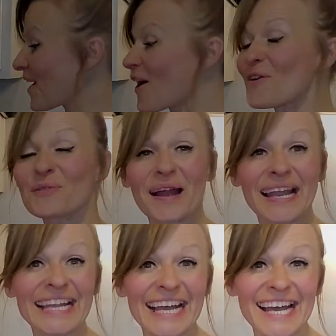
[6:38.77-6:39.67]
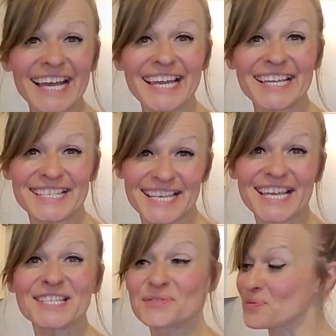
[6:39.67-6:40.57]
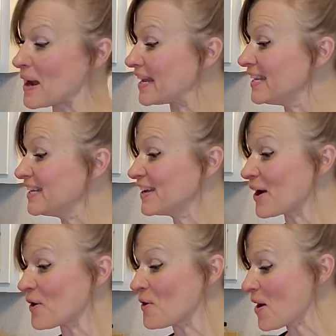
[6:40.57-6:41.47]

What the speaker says: All right, guys, it's ready to go.